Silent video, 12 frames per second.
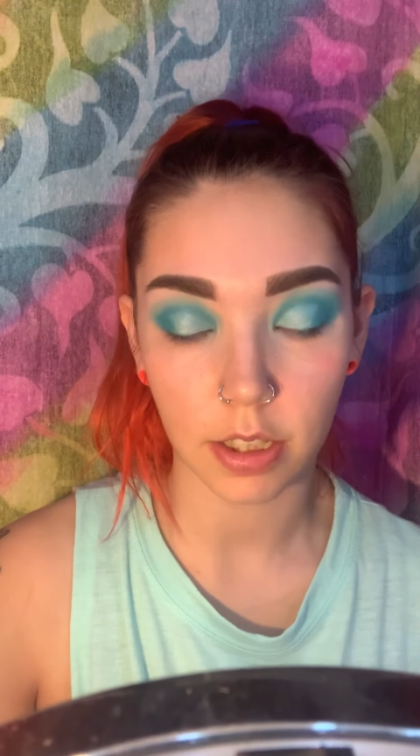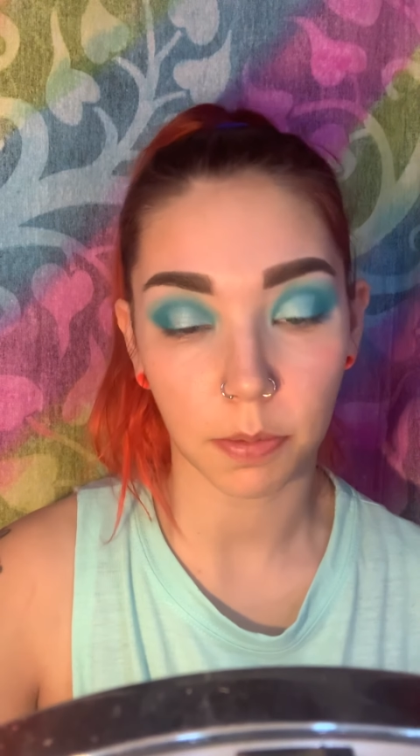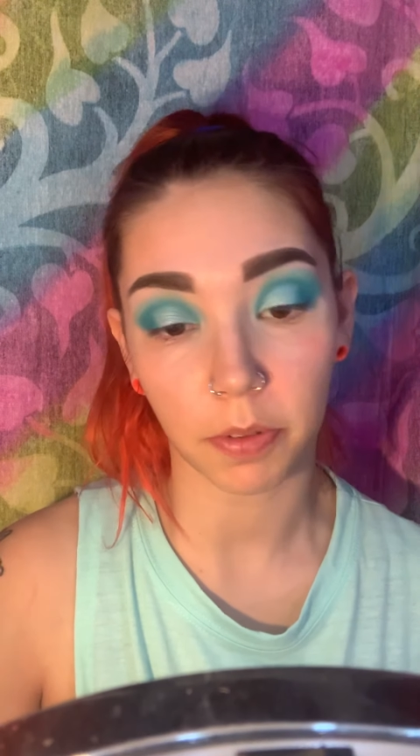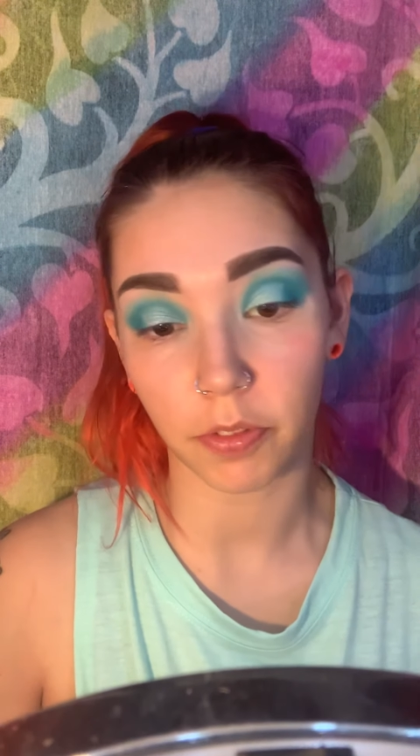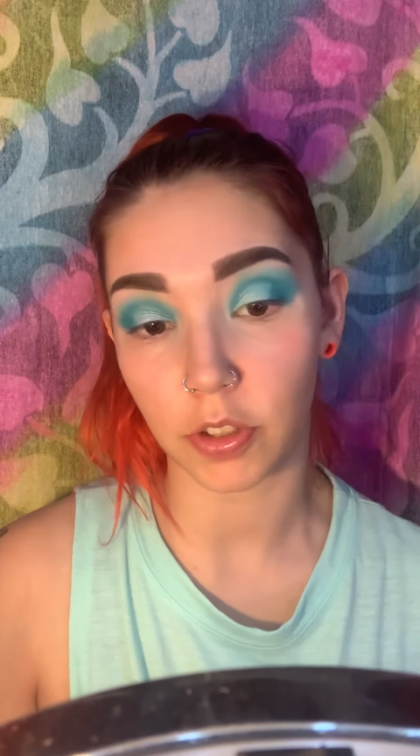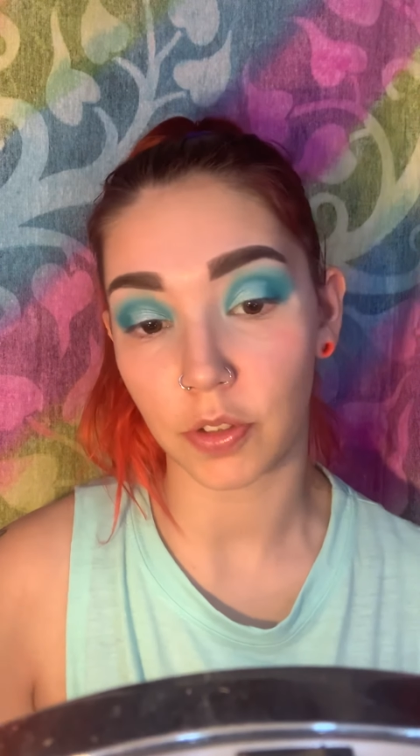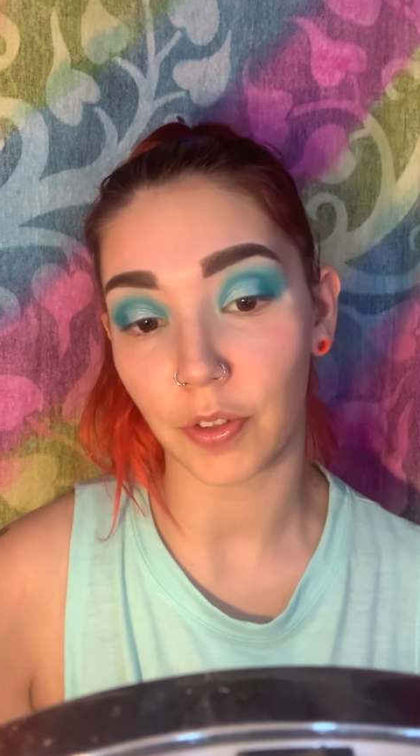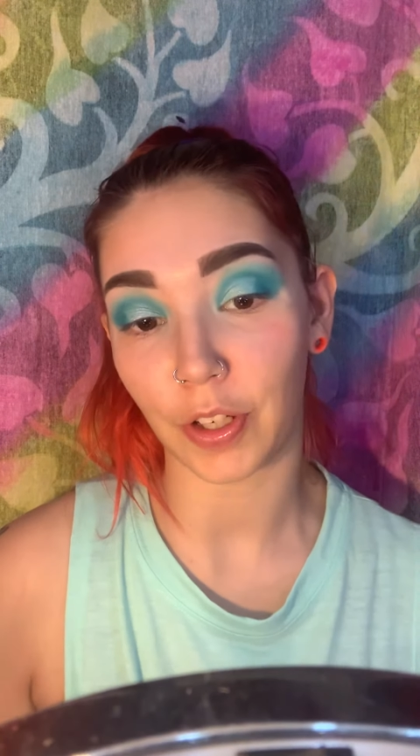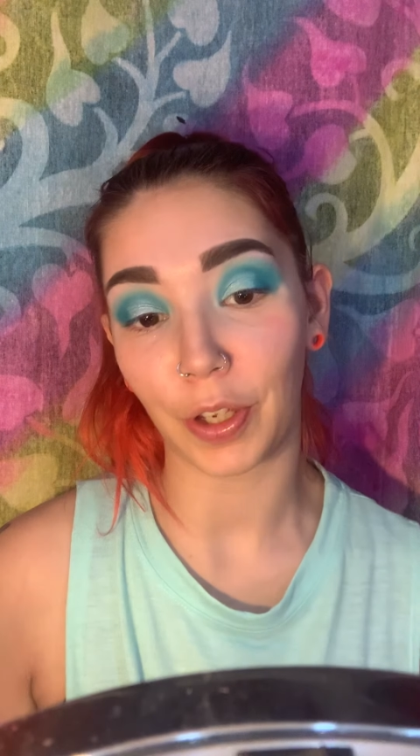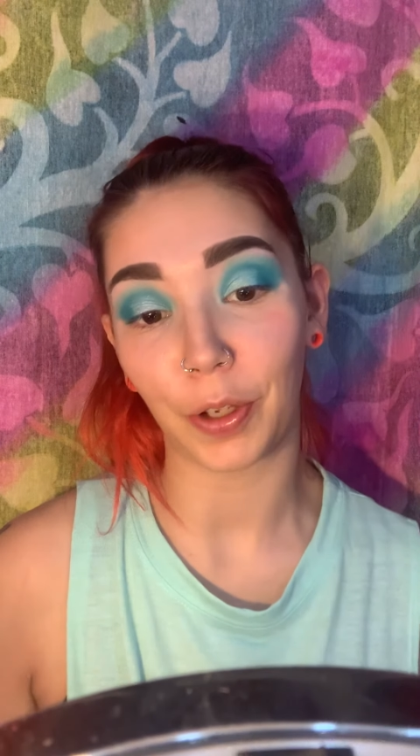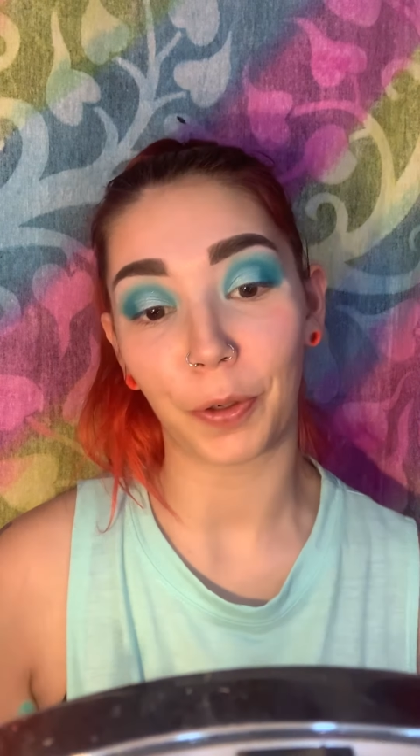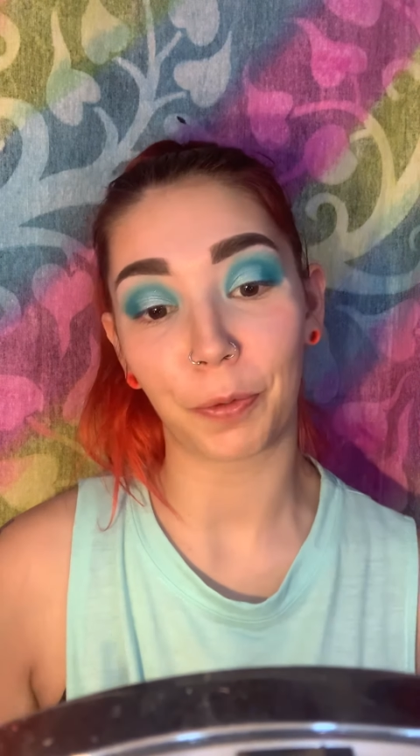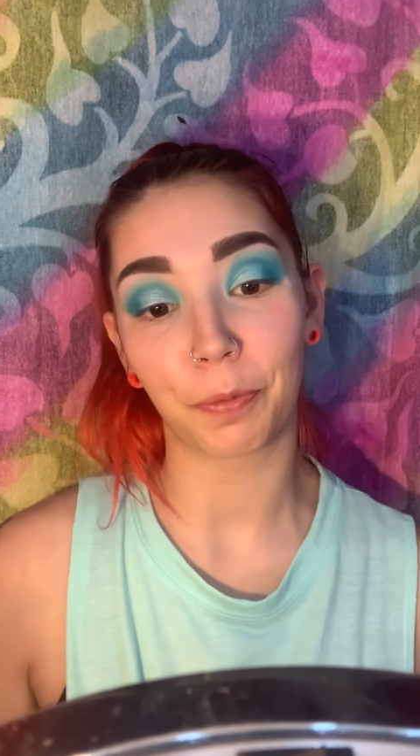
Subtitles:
My first video.